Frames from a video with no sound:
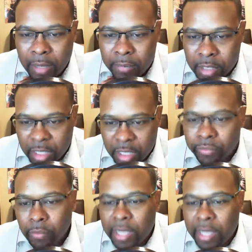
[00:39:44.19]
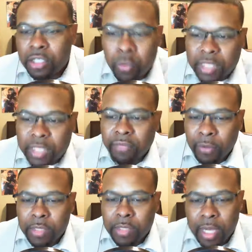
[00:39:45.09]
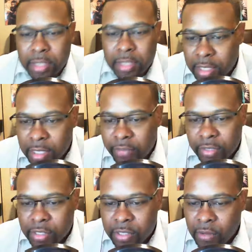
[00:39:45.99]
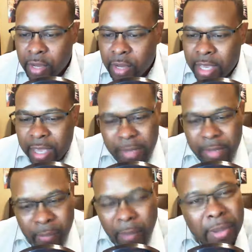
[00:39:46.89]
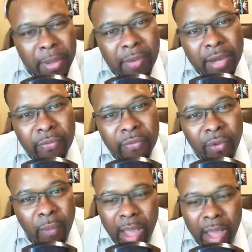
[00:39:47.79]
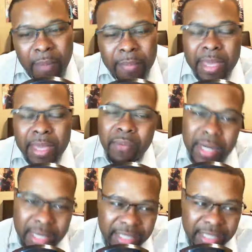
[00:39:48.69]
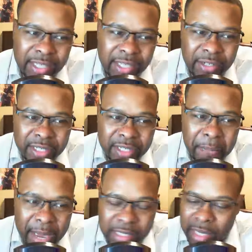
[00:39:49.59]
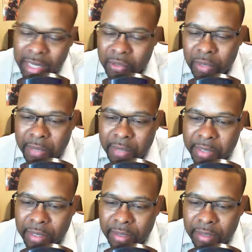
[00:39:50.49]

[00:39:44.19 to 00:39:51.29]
discovered a way to twist the photons and stuff. And so it won't be around here for a while, but man, when it gets here, just imagine how cool that'll be.